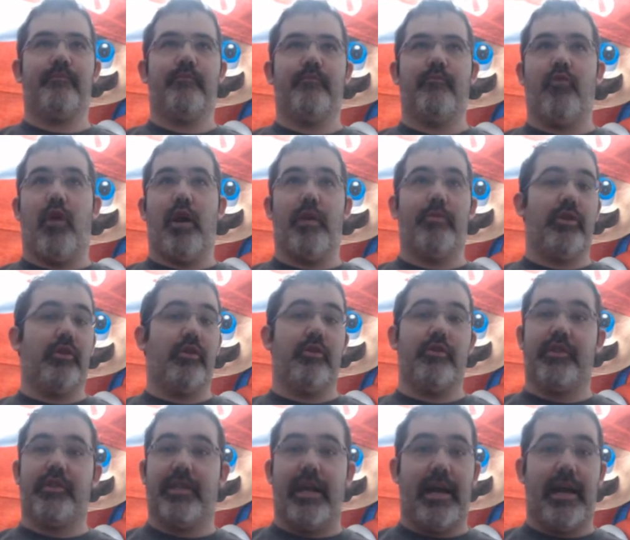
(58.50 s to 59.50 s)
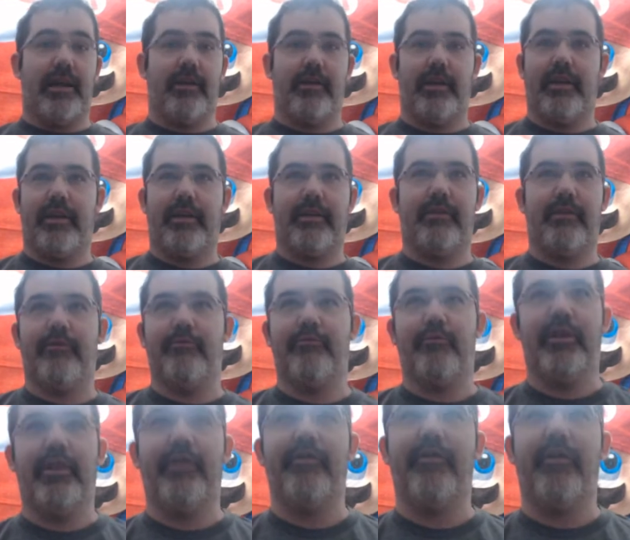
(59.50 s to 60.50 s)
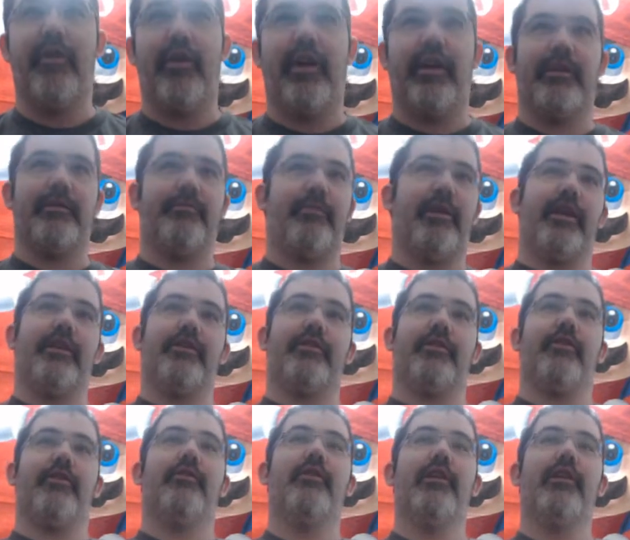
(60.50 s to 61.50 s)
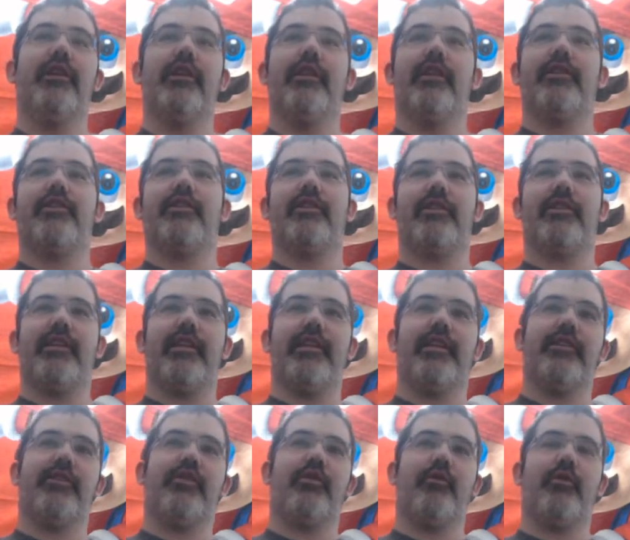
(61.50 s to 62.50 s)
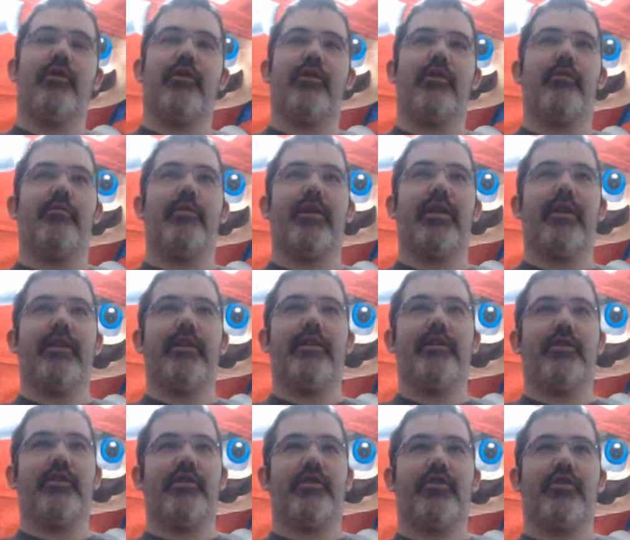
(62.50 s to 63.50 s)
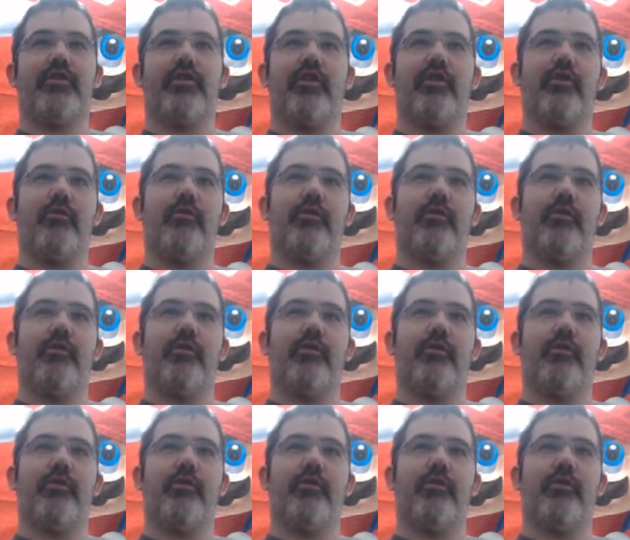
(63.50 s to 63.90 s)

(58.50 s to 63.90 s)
Robin Hood style. I don't really even know how to explain it. So let's just get into it a little bit, show you